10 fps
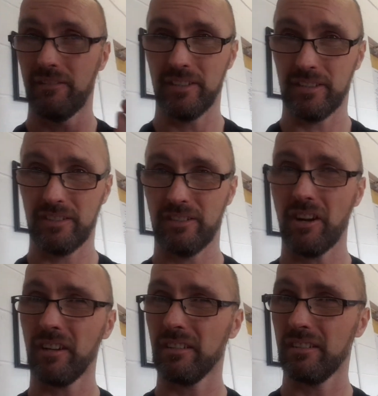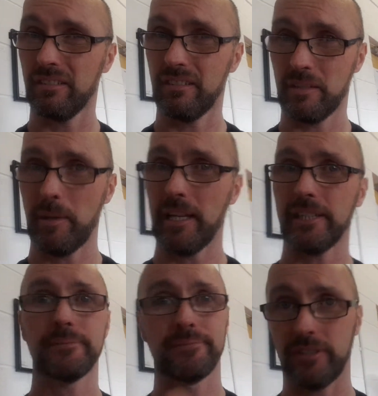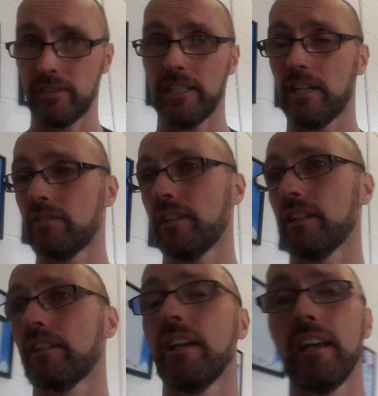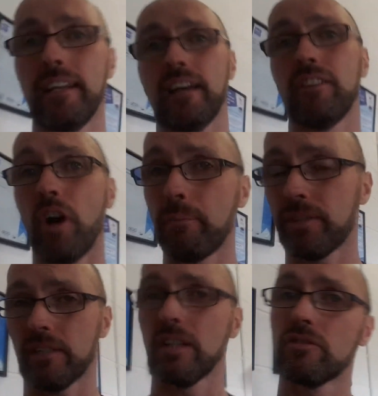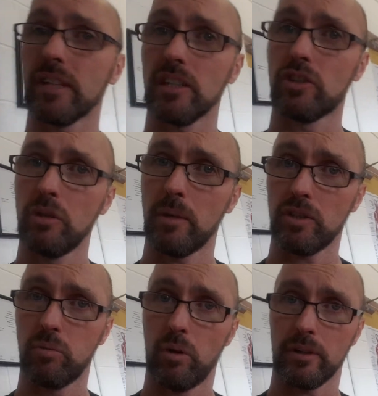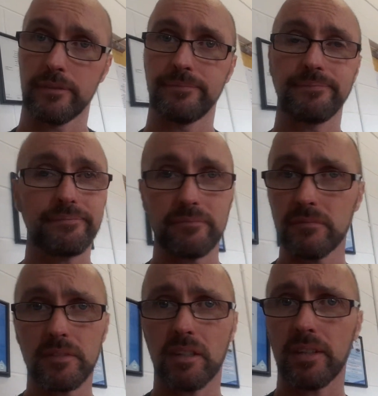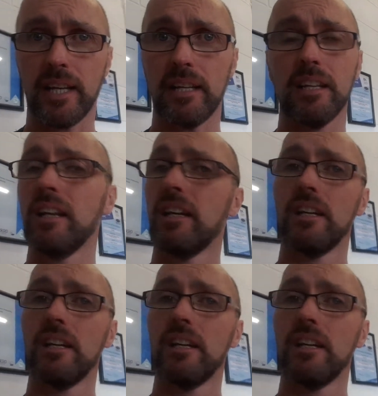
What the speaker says: It's dark, smelly, you're dehydrated. Now, the opposite, drinking too much water, okay?